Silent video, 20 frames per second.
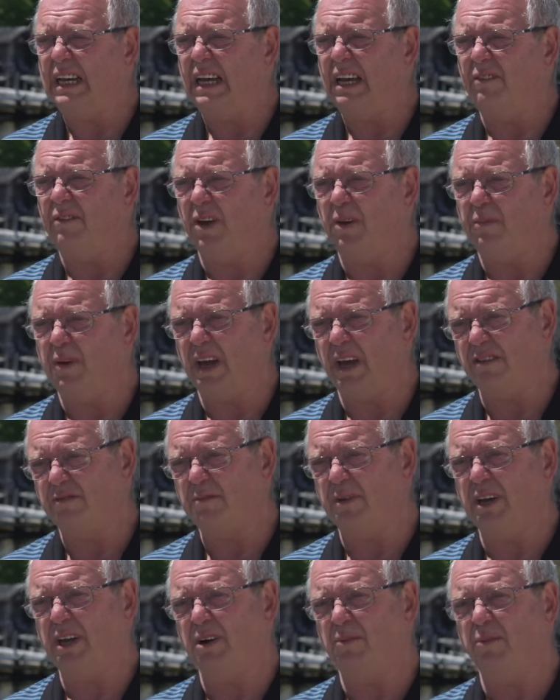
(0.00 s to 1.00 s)
if I passed
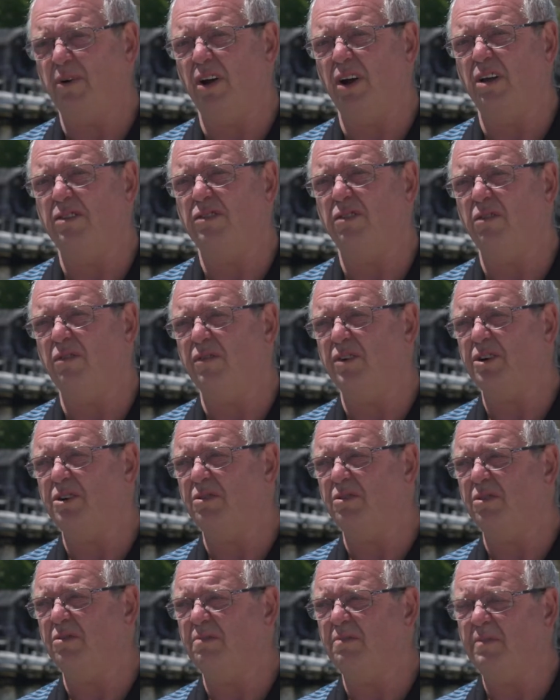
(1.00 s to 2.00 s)
my enterprise over
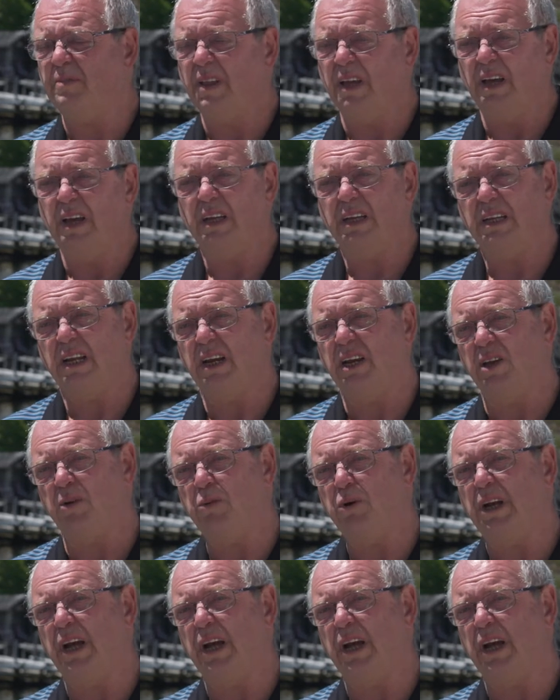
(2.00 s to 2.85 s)
to him, that he would